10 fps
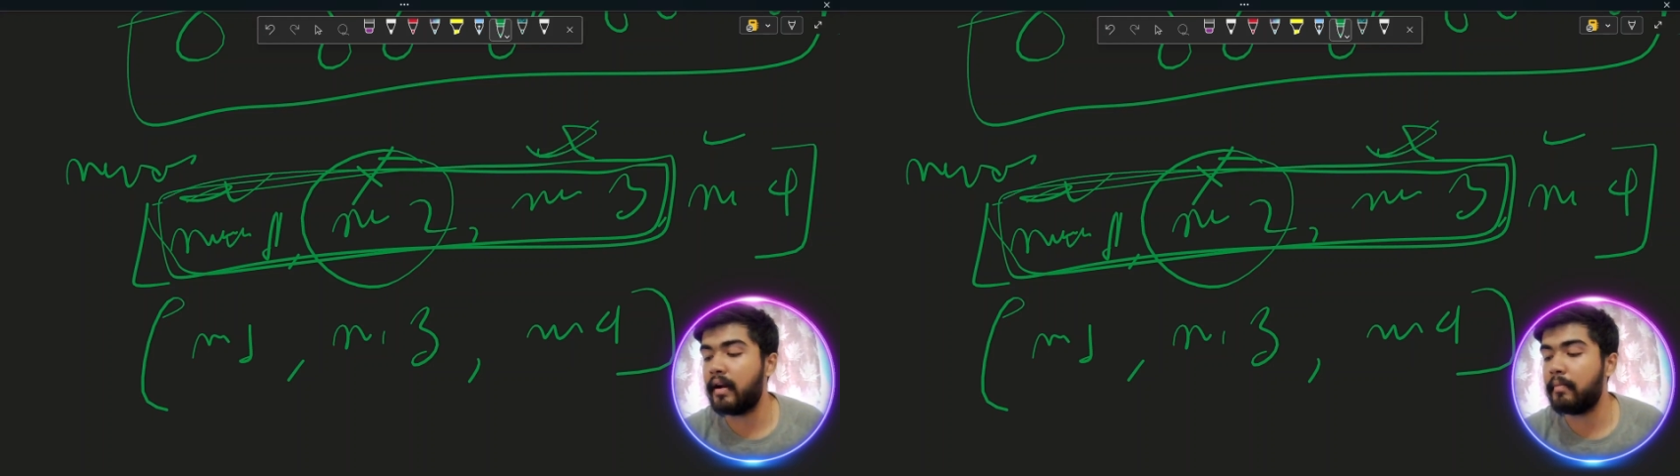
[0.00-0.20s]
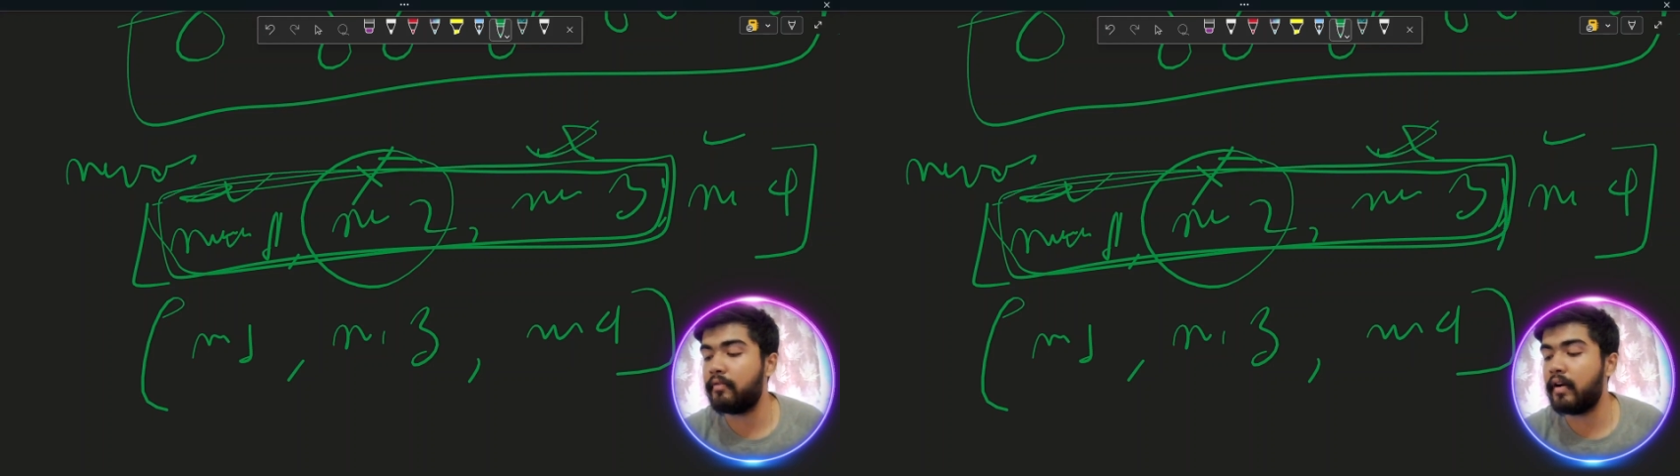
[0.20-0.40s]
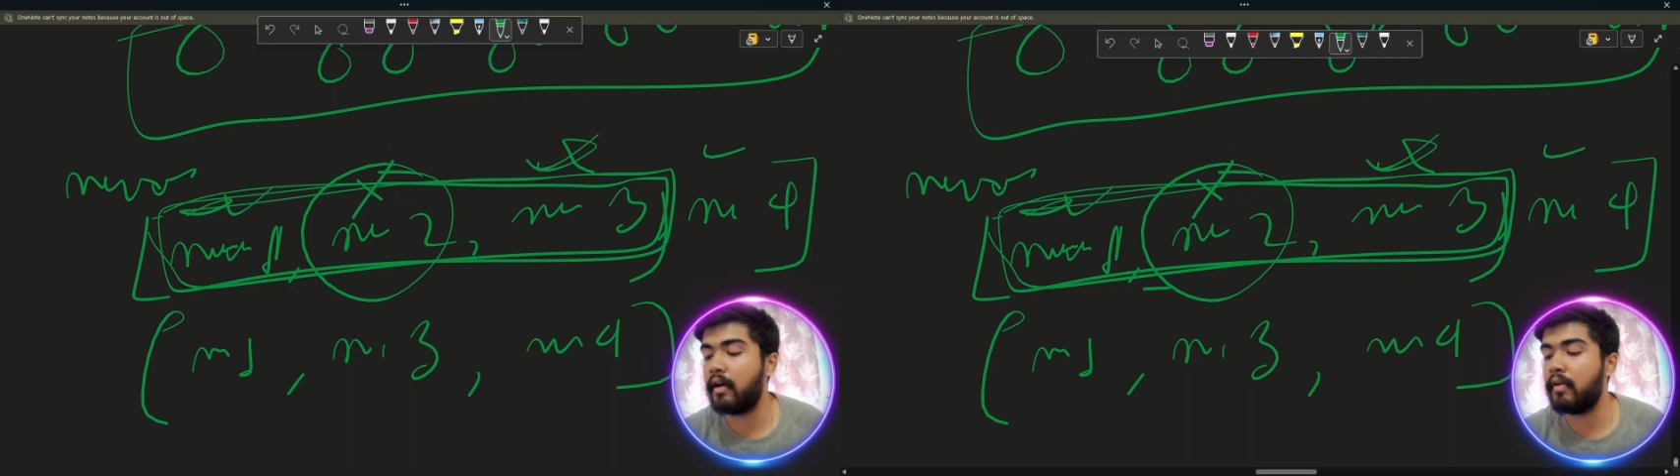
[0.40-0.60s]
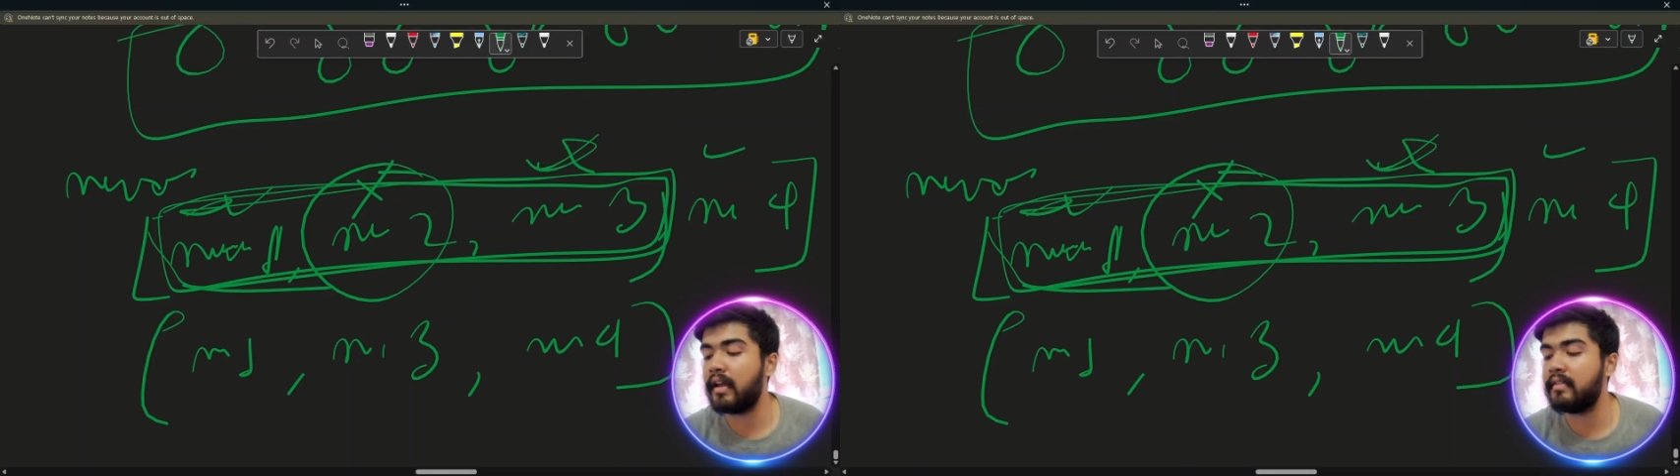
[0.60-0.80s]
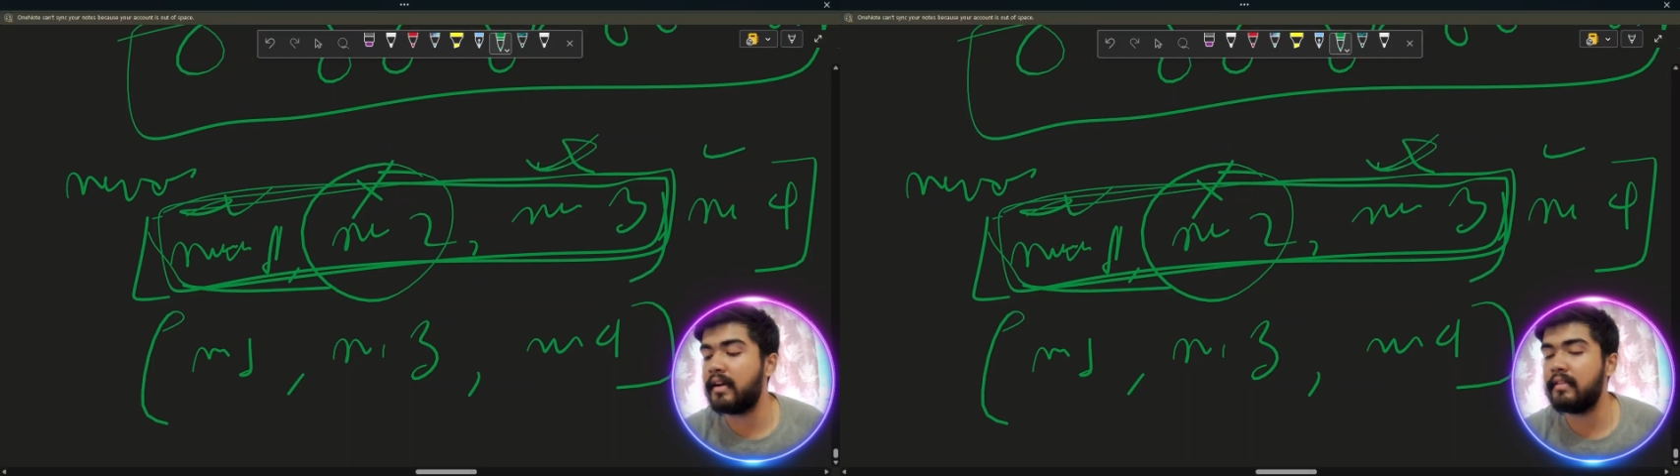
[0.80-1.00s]
array. But for our
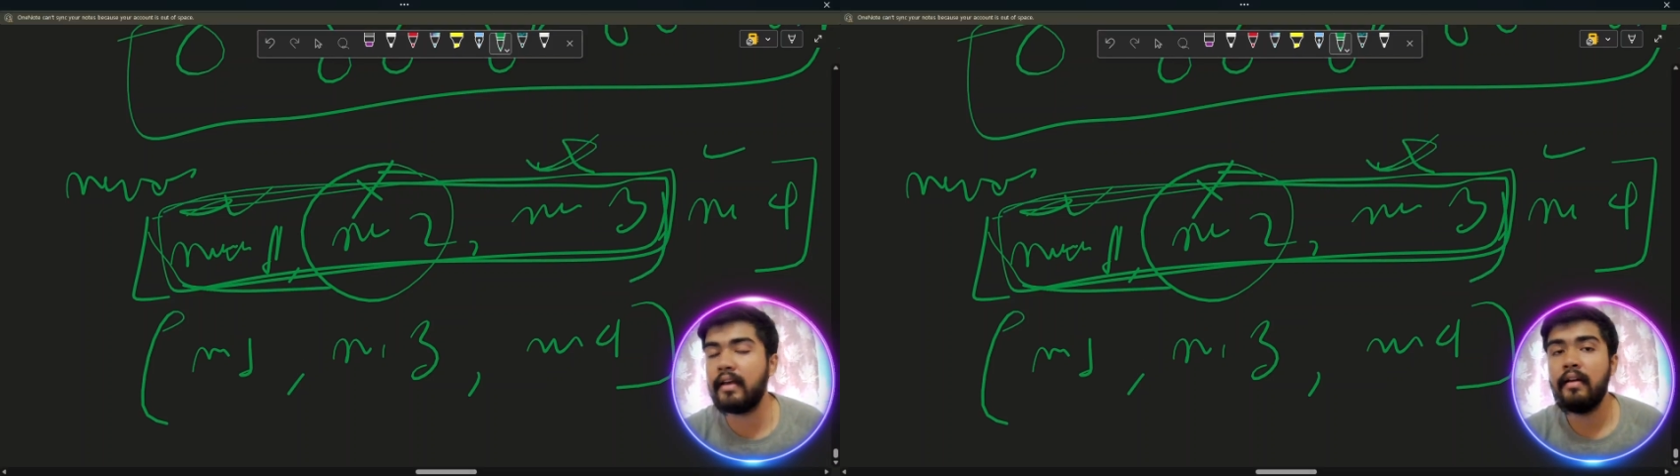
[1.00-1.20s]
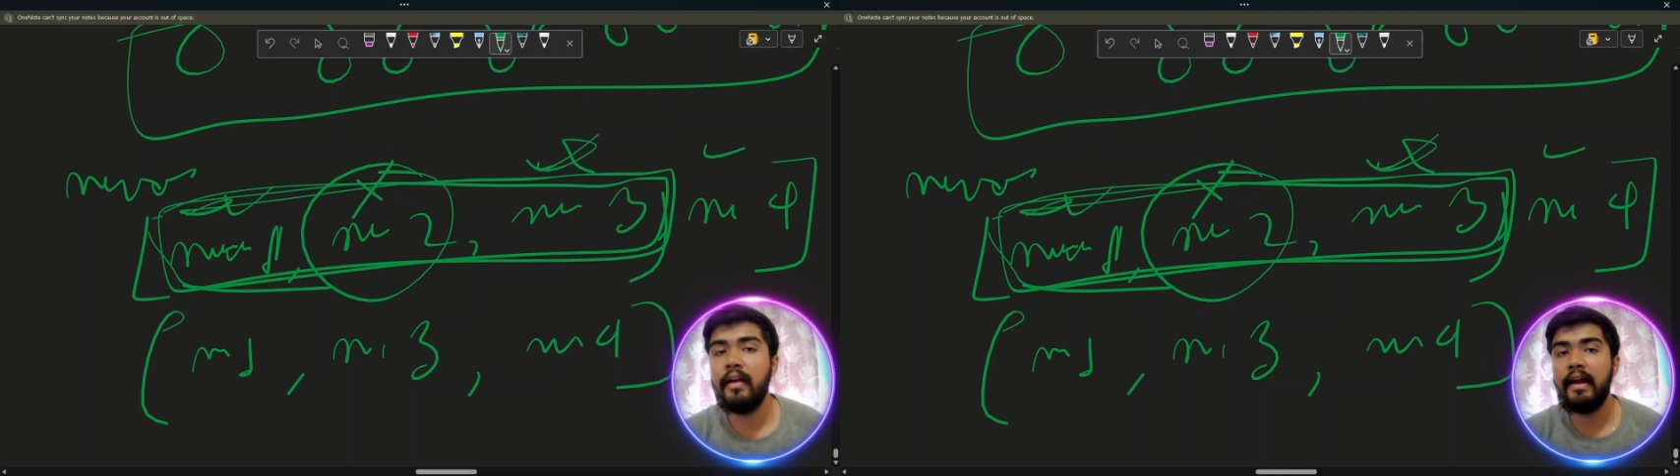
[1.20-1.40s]
case, it is a